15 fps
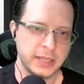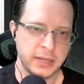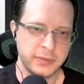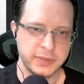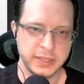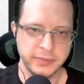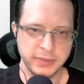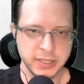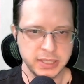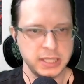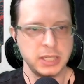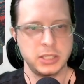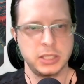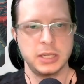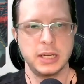of
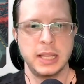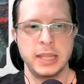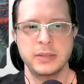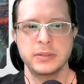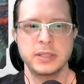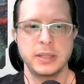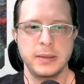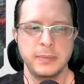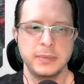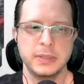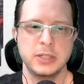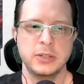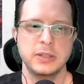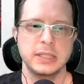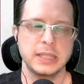civilization allows them to
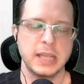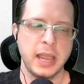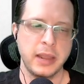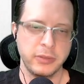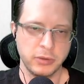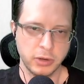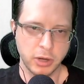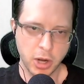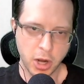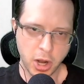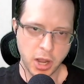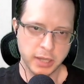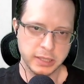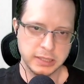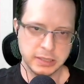increase either con,